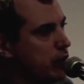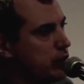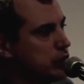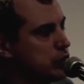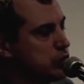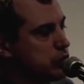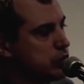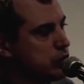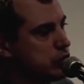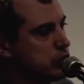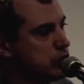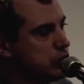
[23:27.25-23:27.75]

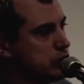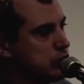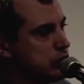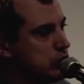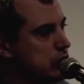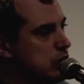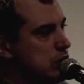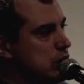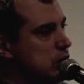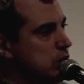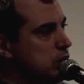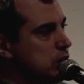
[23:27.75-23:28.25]
which was a
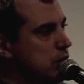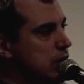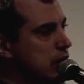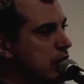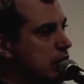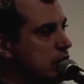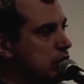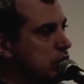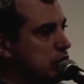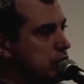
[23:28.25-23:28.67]
team at a